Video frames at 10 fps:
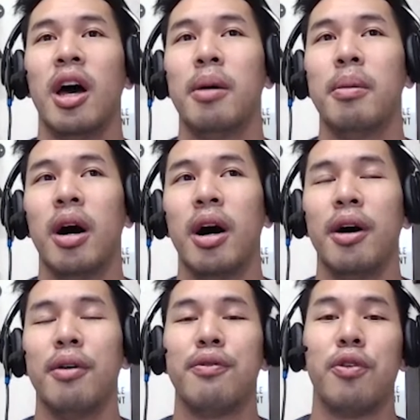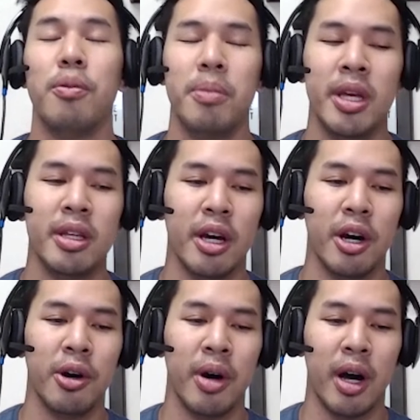Uh, for me
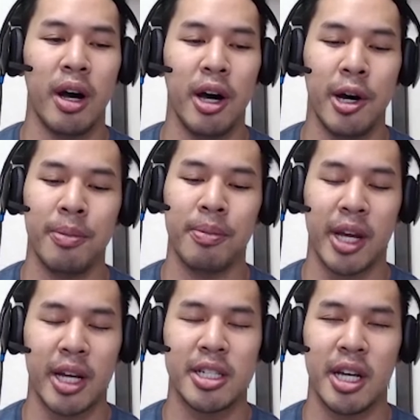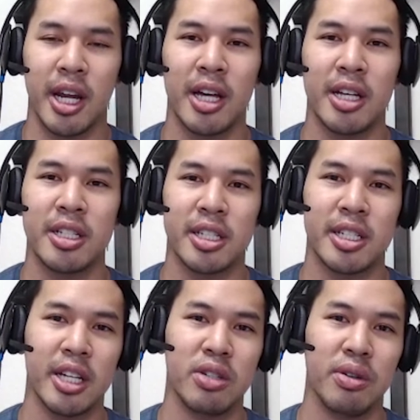though, um, like I said, I had
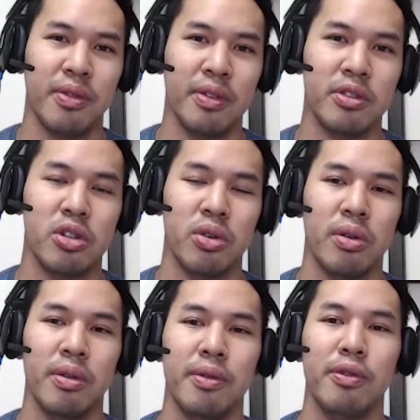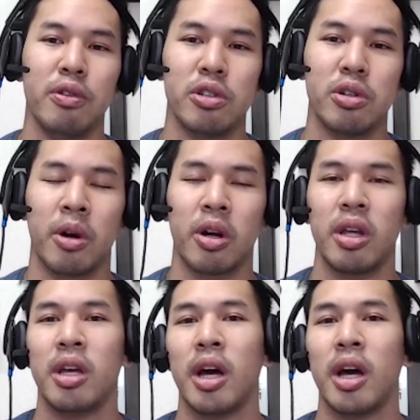success with influencer marketing.